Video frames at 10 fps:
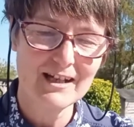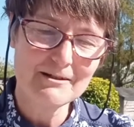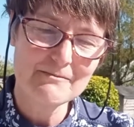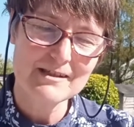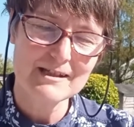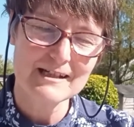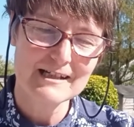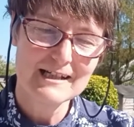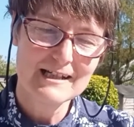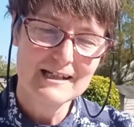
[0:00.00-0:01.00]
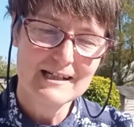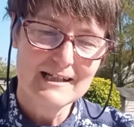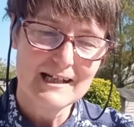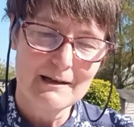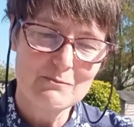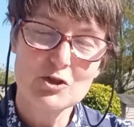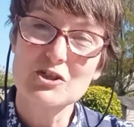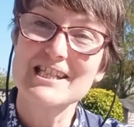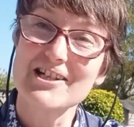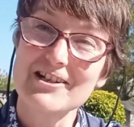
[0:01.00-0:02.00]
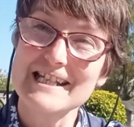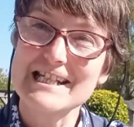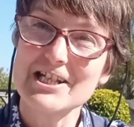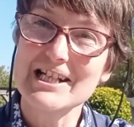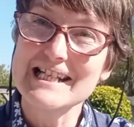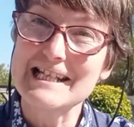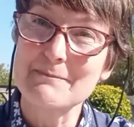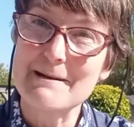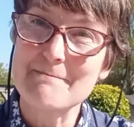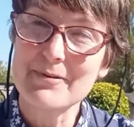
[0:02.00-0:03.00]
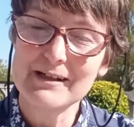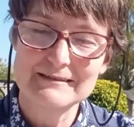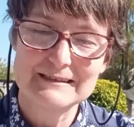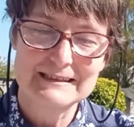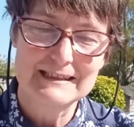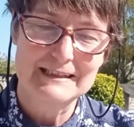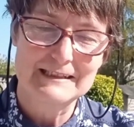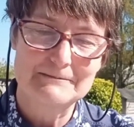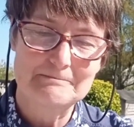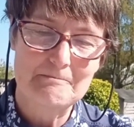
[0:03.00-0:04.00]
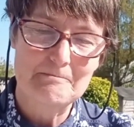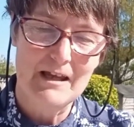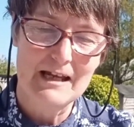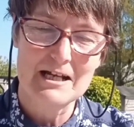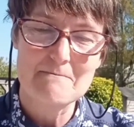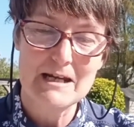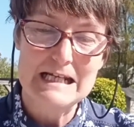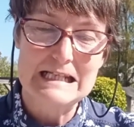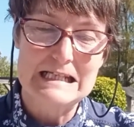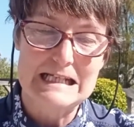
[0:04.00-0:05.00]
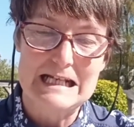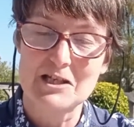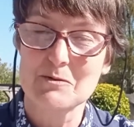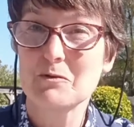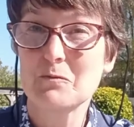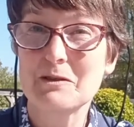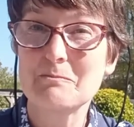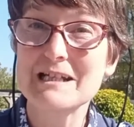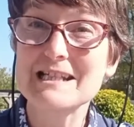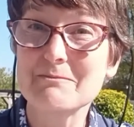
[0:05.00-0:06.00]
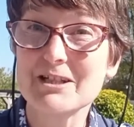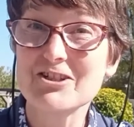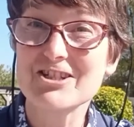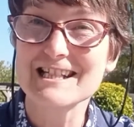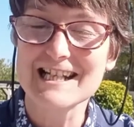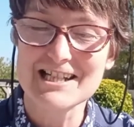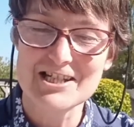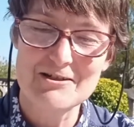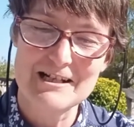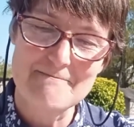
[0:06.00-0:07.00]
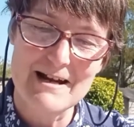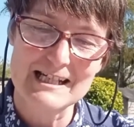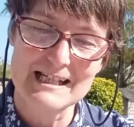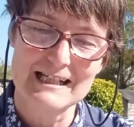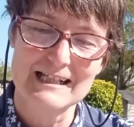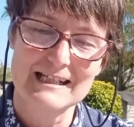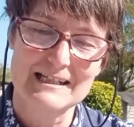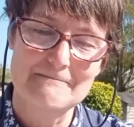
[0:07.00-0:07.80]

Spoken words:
I'm due to start in early September. And I make this announcement with mixed emotions, as you can imagine.